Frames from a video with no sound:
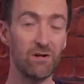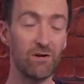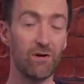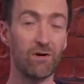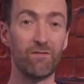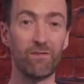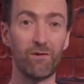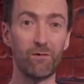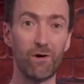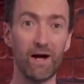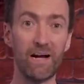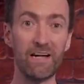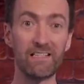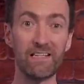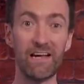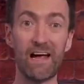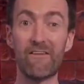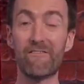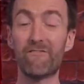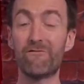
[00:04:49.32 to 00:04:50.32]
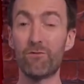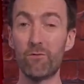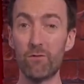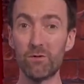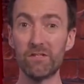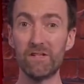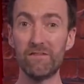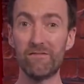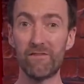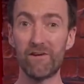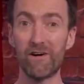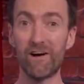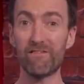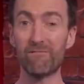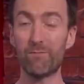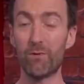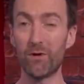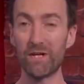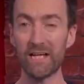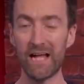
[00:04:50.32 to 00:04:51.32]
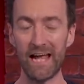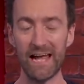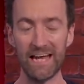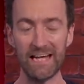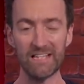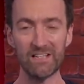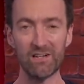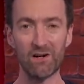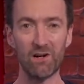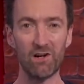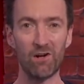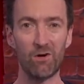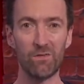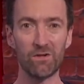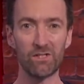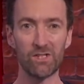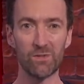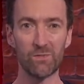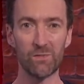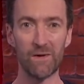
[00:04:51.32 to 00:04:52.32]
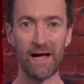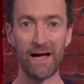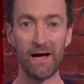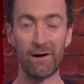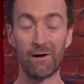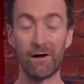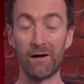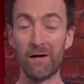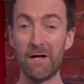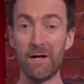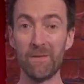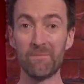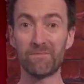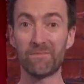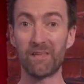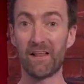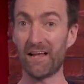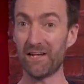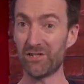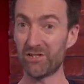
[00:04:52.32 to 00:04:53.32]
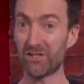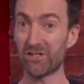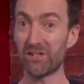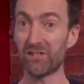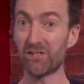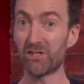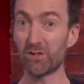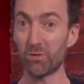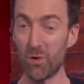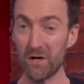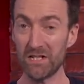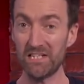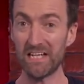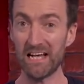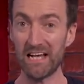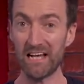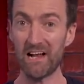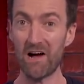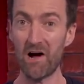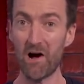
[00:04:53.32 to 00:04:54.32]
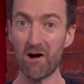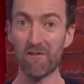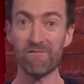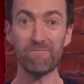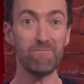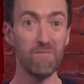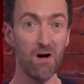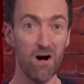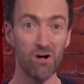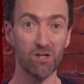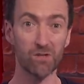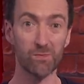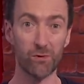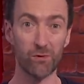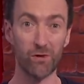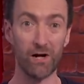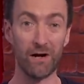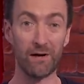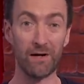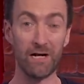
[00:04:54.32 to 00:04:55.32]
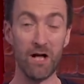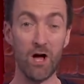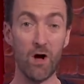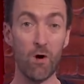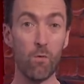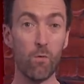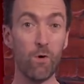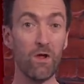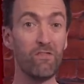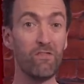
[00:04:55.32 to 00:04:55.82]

of the race at 45.8 kilometres per hour. Now that is just under 28.5 miles per hour with